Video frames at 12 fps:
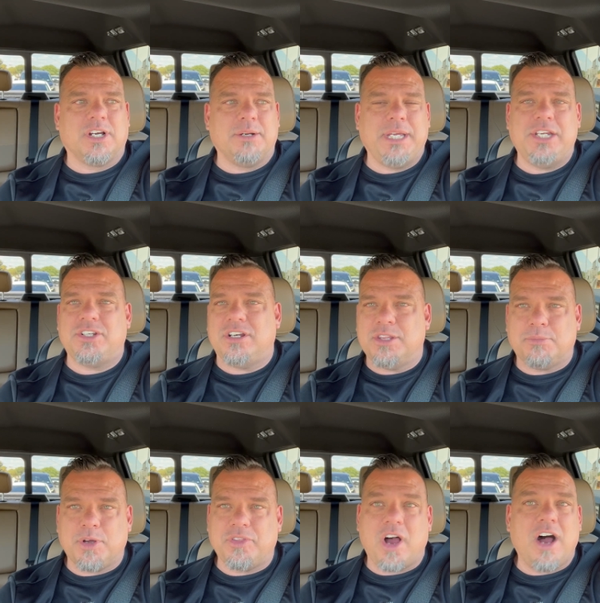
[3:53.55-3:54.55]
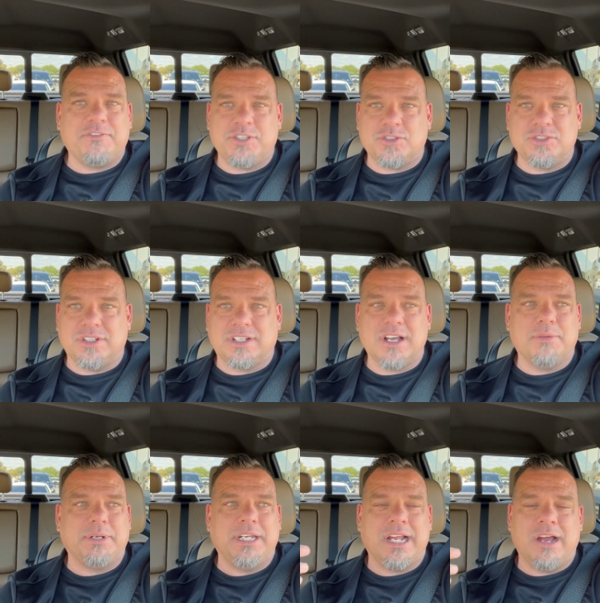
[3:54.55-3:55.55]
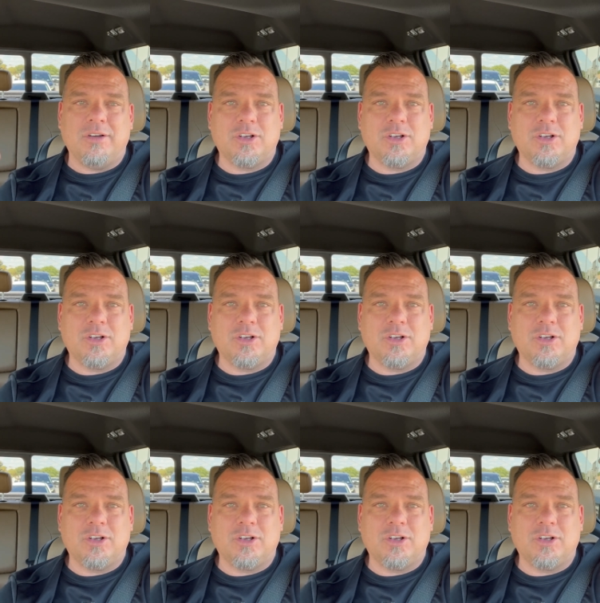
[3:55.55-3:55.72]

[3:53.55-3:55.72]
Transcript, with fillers: Automation, and they're both officers in the company now.